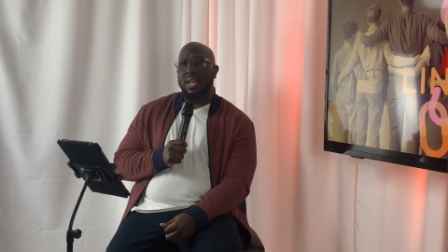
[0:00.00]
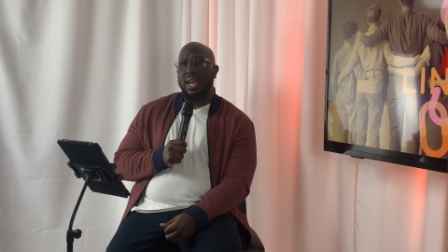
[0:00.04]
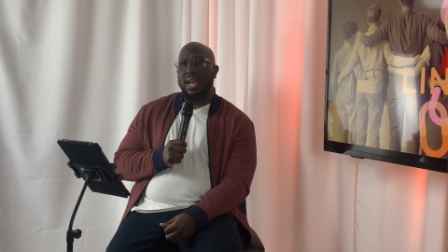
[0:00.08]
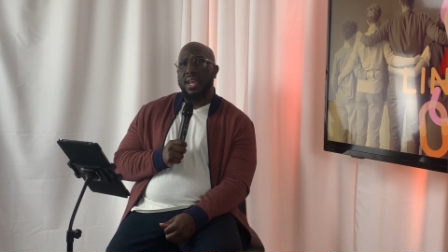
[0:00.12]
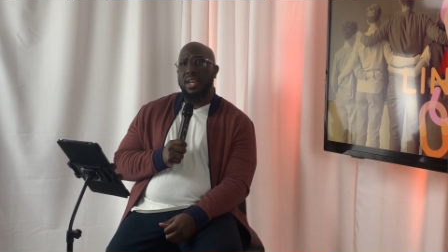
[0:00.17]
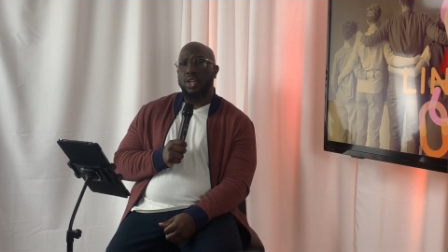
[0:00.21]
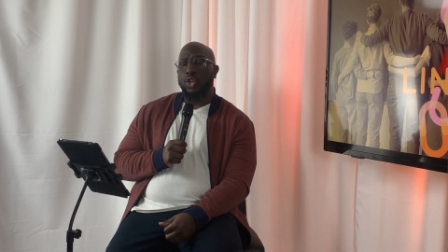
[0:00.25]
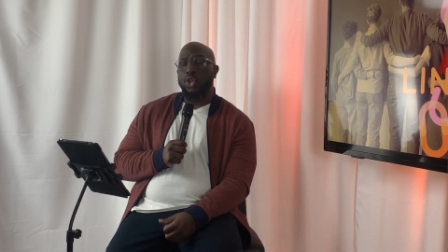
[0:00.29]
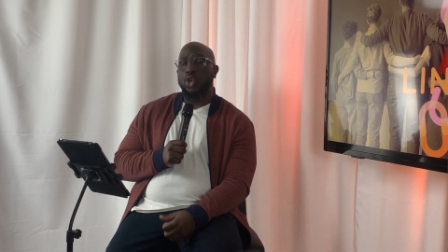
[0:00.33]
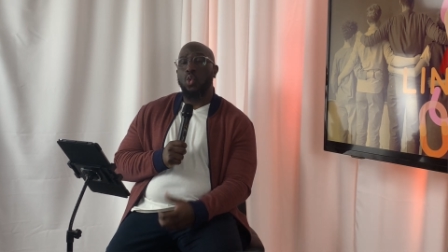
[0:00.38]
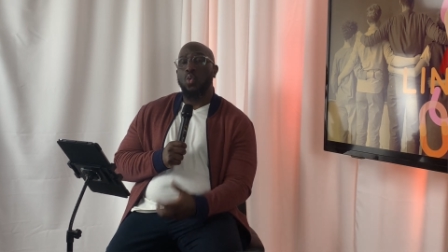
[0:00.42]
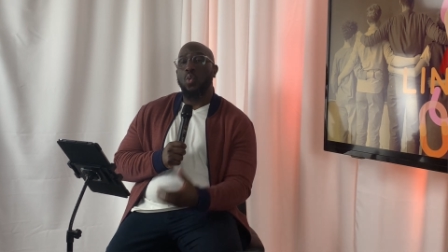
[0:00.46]

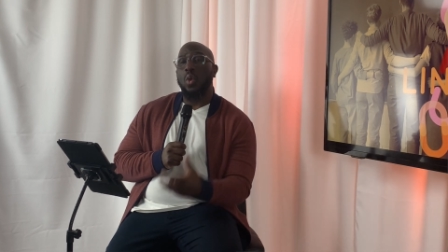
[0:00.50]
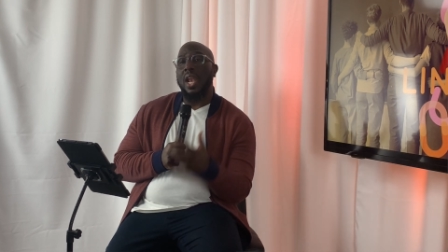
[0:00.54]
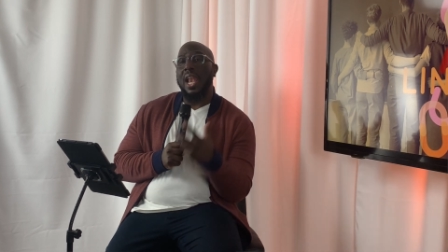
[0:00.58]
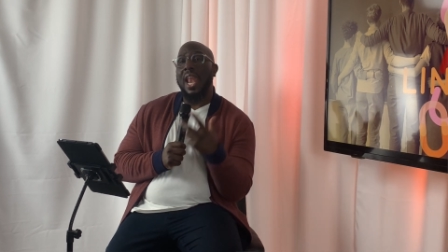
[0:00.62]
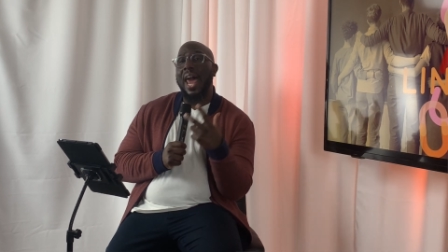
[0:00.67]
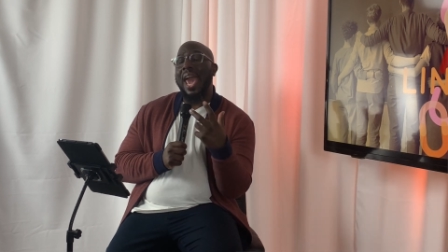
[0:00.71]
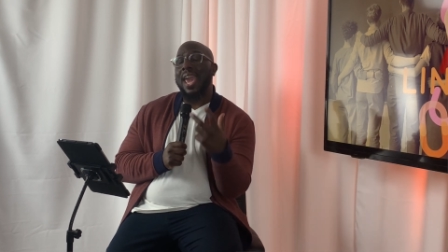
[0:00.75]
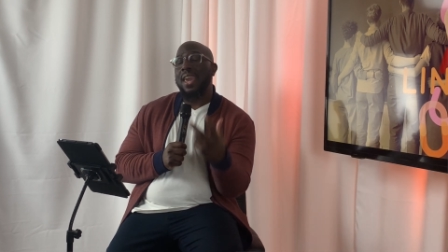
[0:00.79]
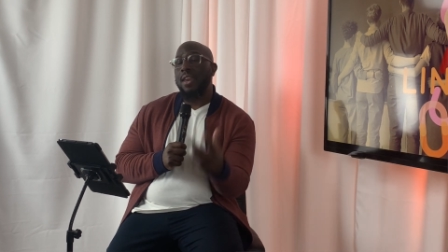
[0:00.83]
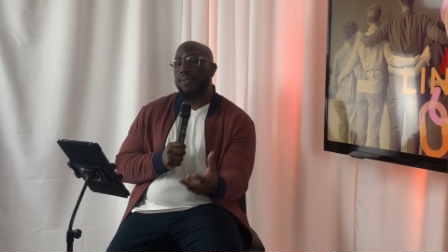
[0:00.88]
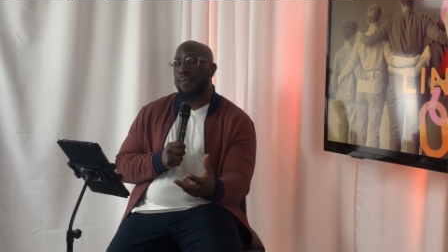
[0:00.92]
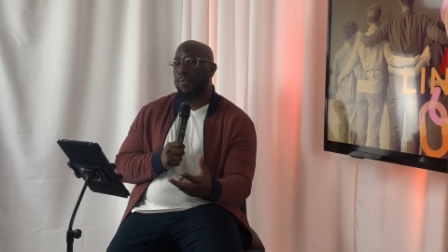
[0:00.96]
and and
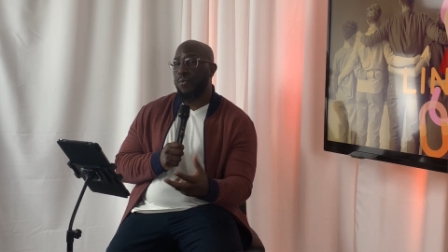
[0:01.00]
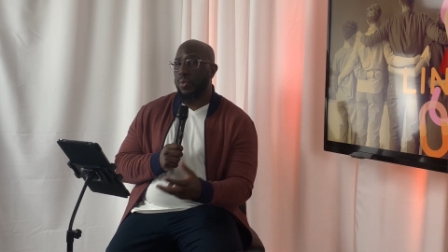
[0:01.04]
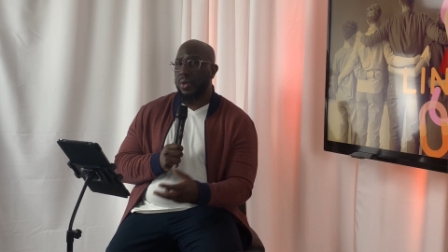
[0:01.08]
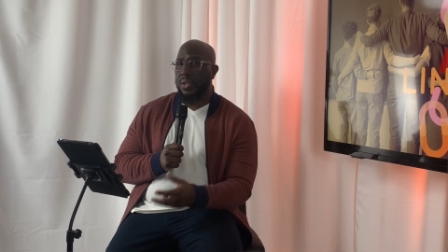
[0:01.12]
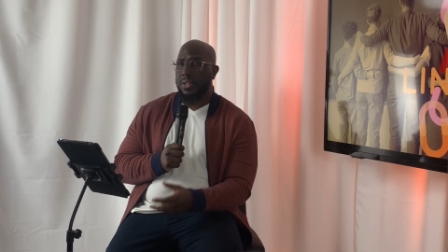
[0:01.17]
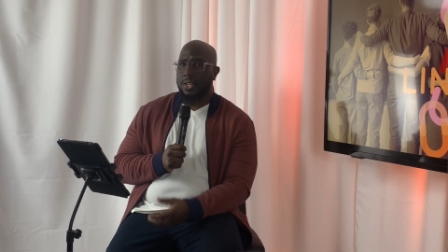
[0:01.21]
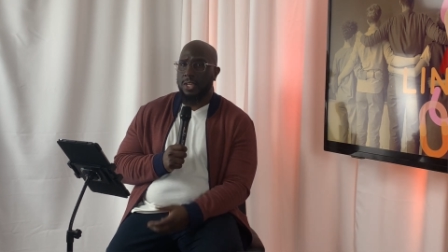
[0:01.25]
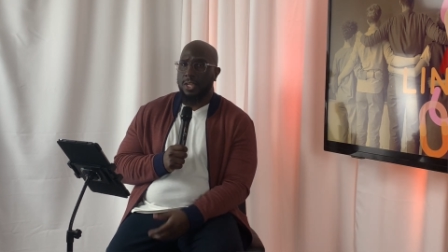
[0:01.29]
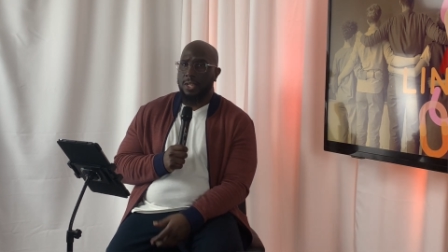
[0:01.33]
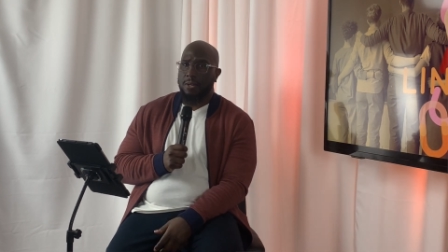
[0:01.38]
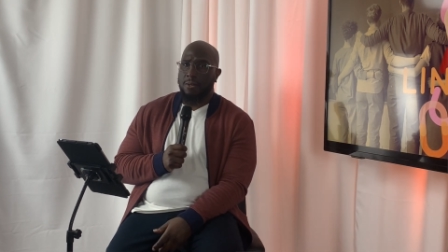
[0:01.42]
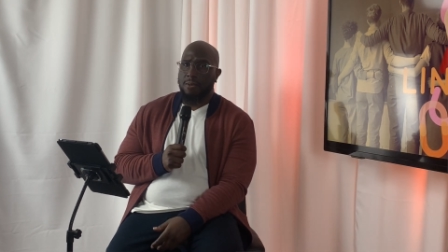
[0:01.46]
do
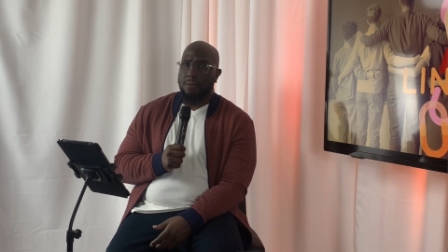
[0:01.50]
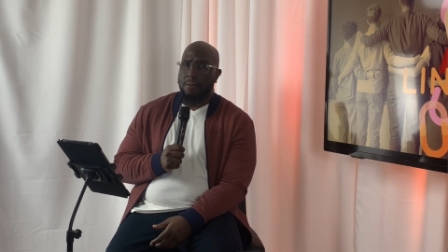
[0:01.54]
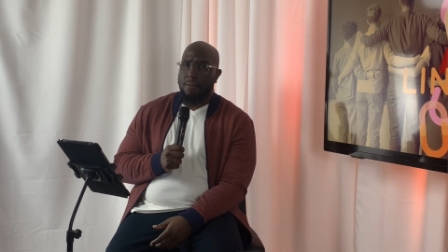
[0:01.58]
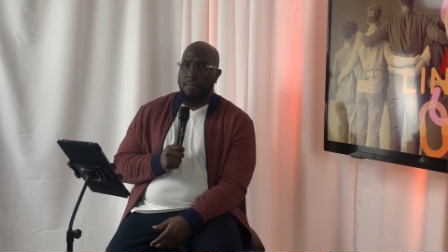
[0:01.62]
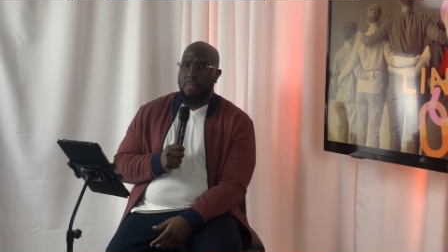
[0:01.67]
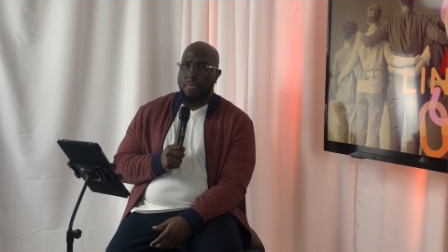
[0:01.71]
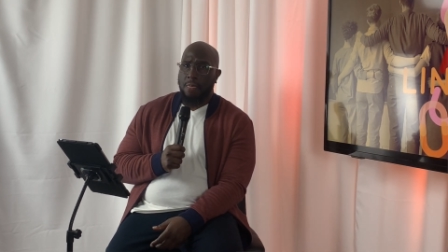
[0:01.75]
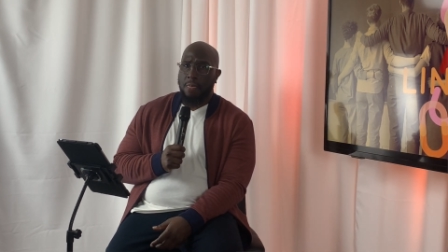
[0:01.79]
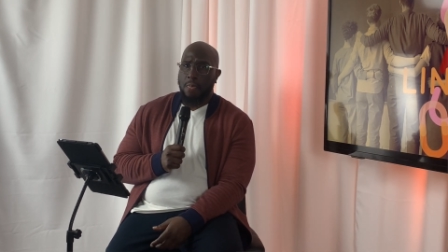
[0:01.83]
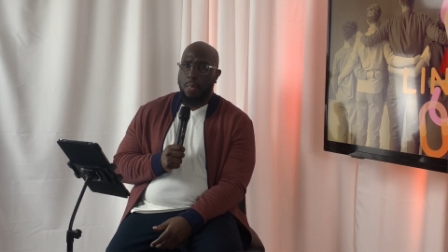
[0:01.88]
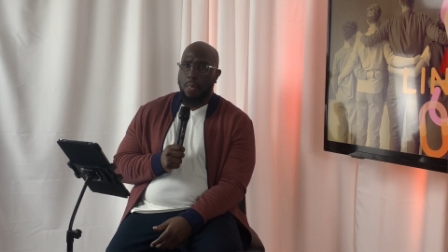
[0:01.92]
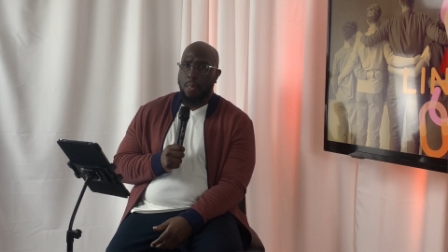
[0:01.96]
life with
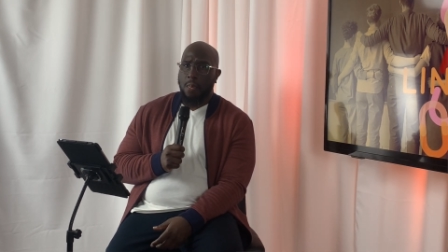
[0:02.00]
you?